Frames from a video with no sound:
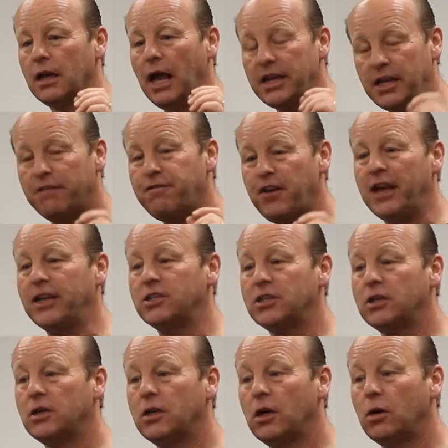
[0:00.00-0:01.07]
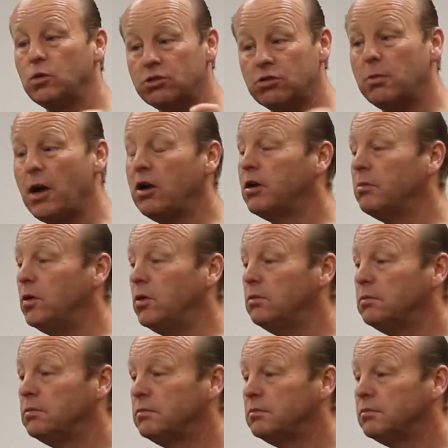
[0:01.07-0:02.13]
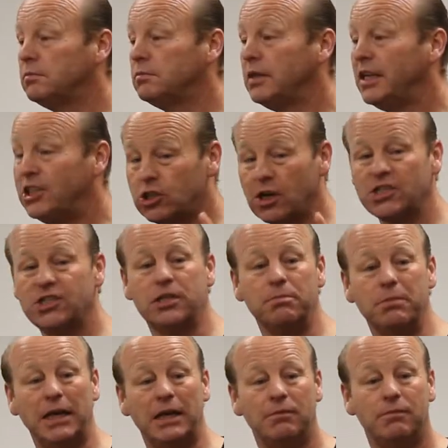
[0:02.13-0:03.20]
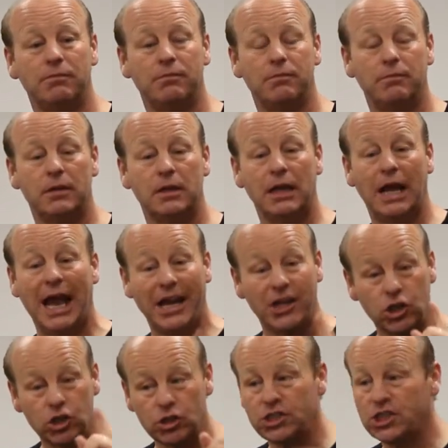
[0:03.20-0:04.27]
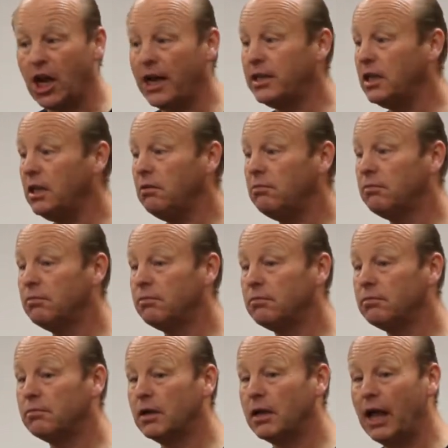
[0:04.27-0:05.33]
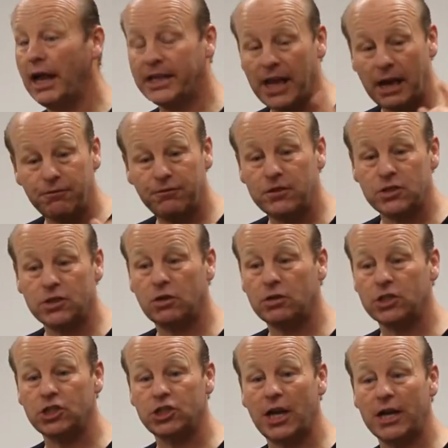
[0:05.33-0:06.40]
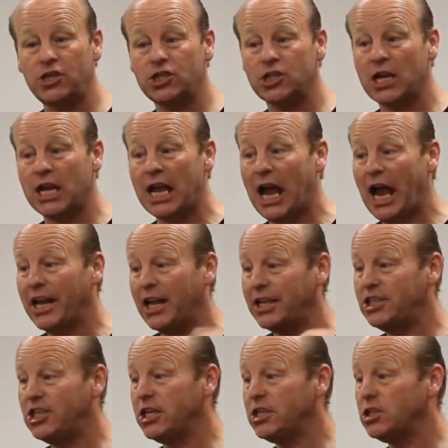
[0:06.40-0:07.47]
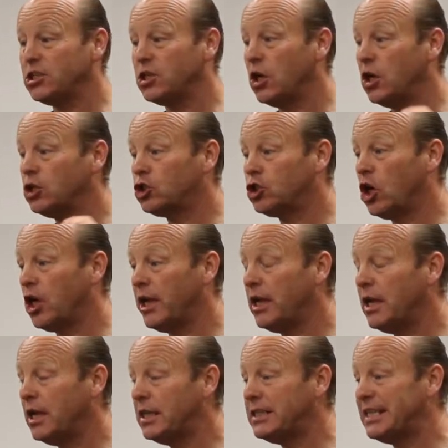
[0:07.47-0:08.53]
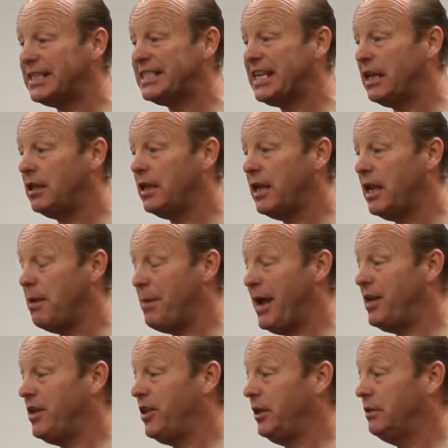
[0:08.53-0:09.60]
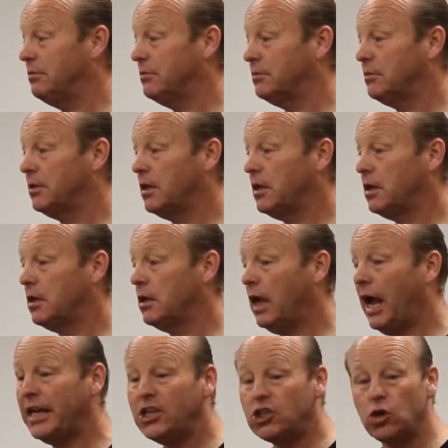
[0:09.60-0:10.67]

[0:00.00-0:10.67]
And the effect was remarkable. He trusted me. I had a good title, I came from the stock exchange, and I didn't try to sell him anything. And he